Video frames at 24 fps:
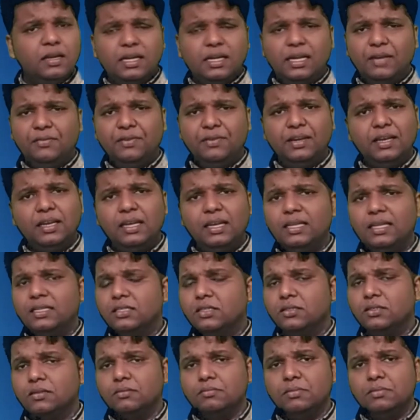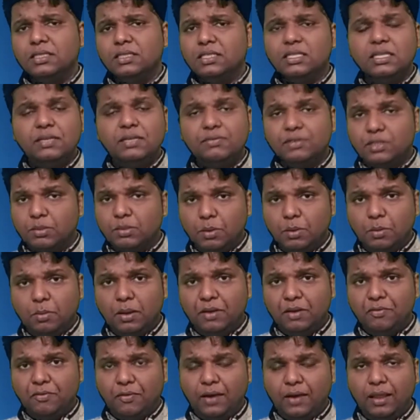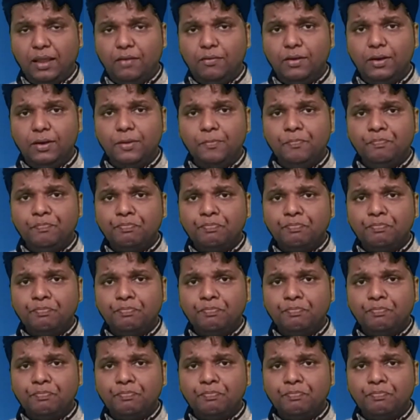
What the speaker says: definitely it's divisible by 5.